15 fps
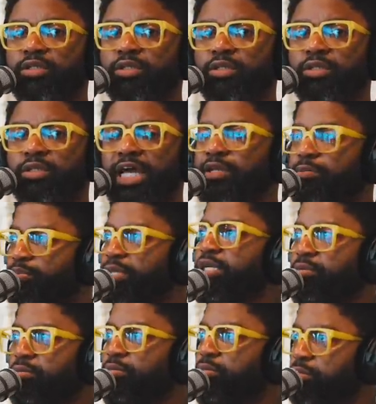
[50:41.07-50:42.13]
Like,
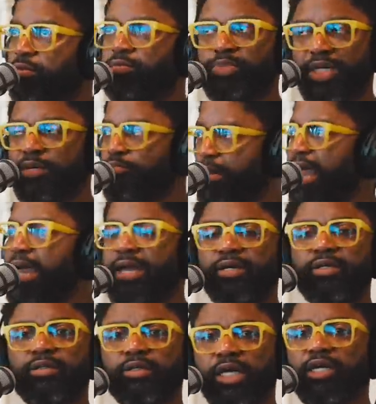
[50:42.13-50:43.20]
be, be mad.
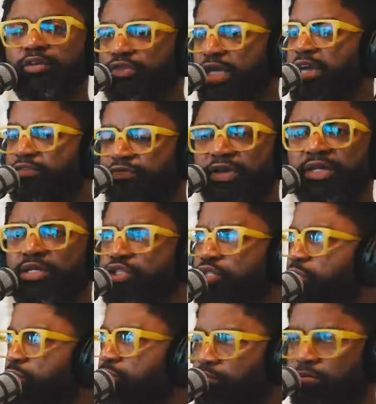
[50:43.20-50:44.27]
Like, if they offended
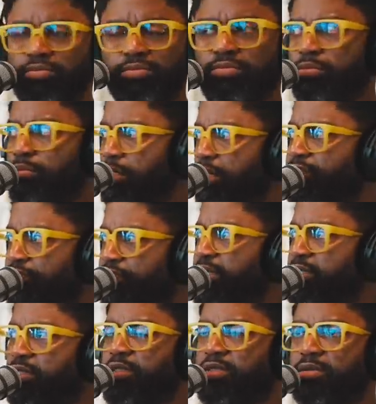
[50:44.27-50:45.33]
you,
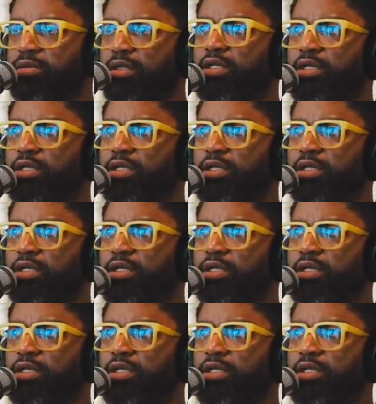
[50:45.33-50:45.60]
offenses.